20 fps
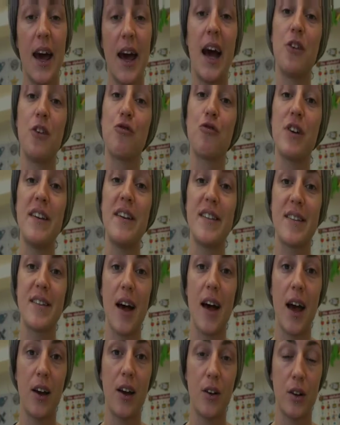and
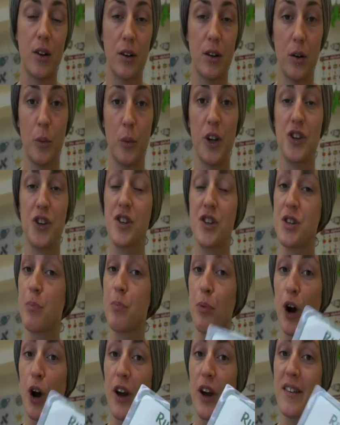recycle, which is a
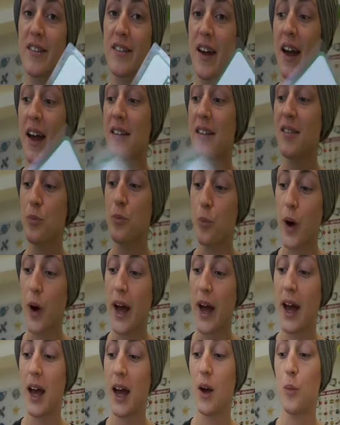process
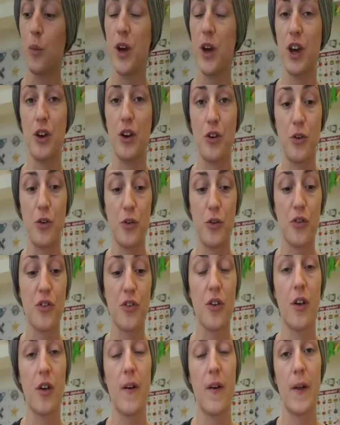where we use
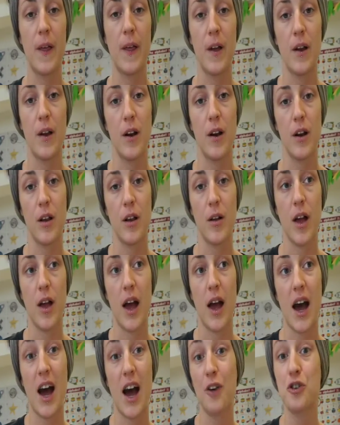
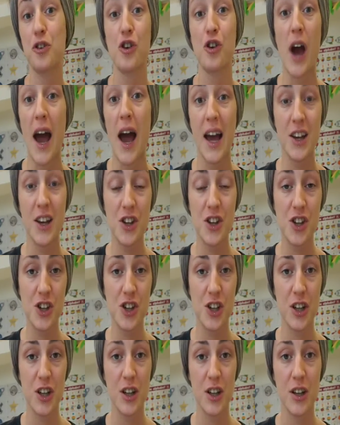our
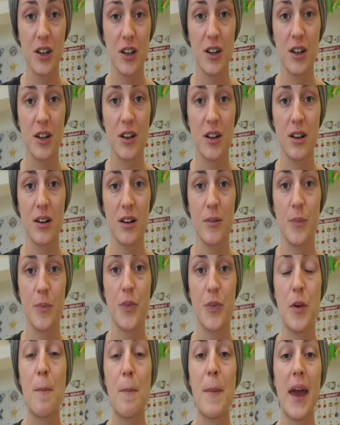trash
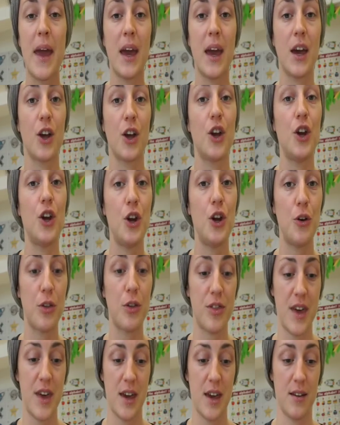to make new
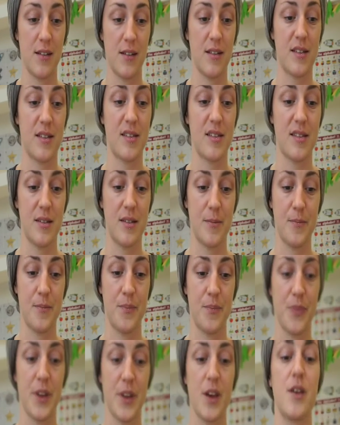things.
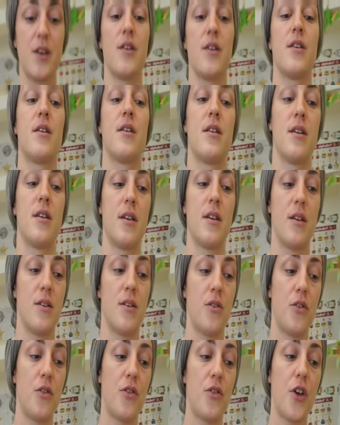
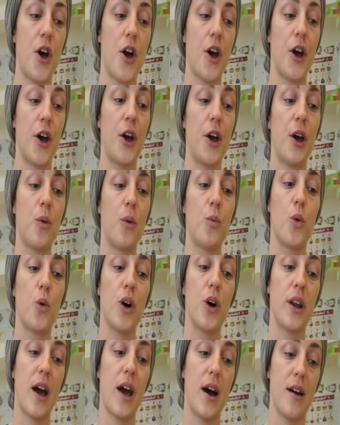So
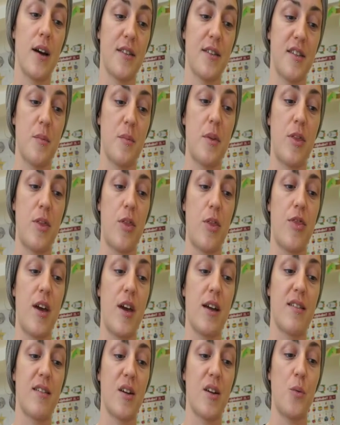what are some of the
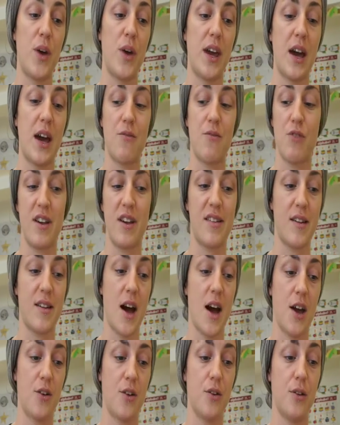things that we can
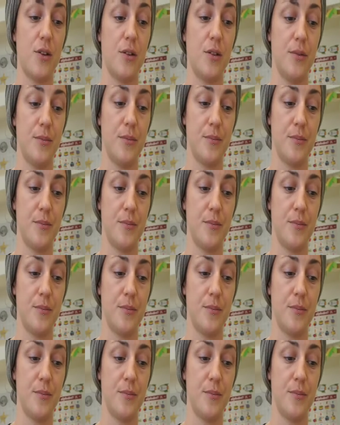recycle?